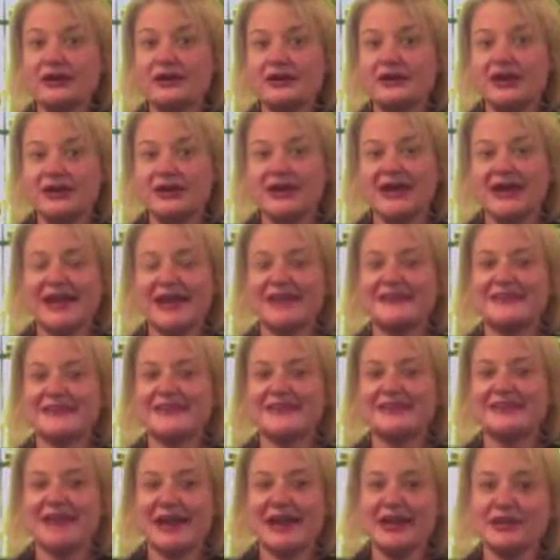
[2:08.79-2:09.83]
You need to kind of
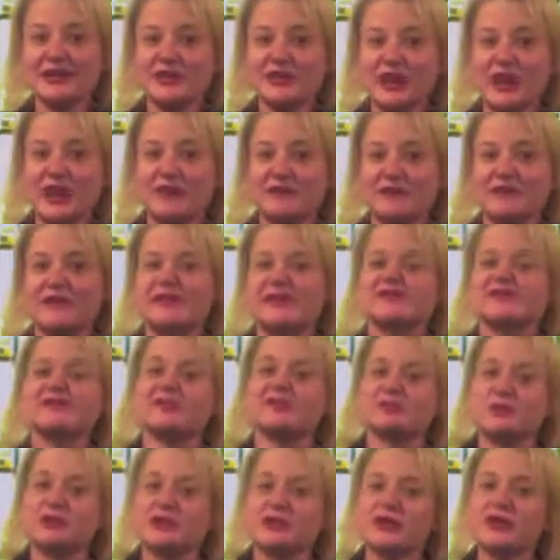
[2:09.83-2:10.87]
take the edge off. I mean, it's
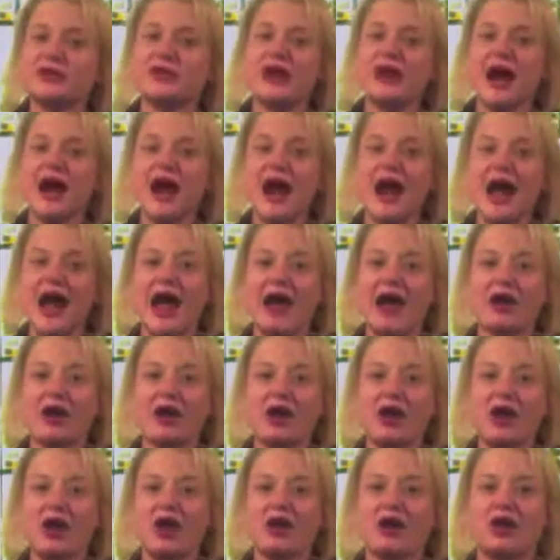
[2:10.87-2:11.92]
a really high
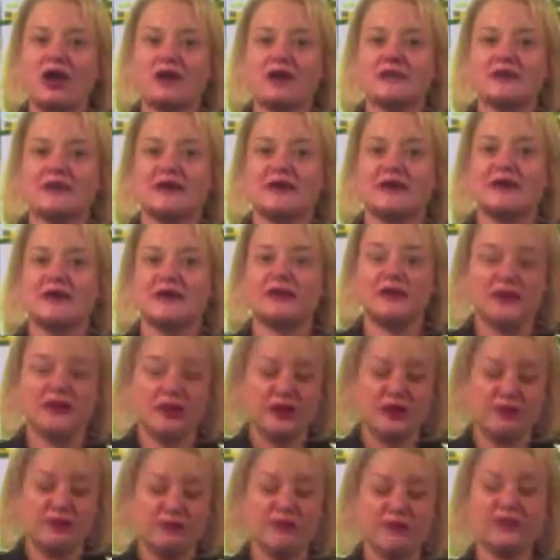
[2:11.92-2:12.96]
alcohol content
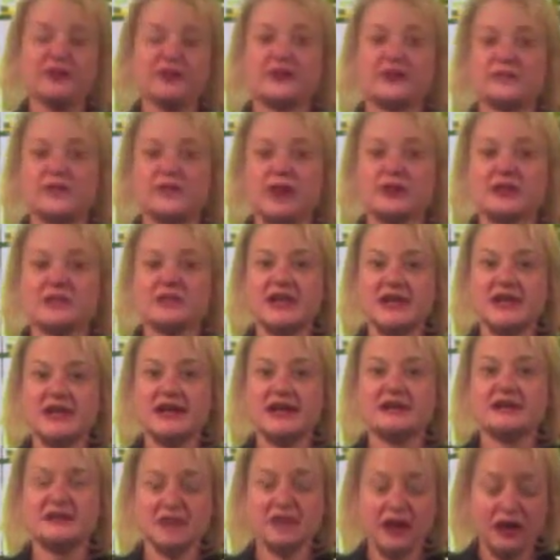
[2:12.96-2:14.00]
for these martinis.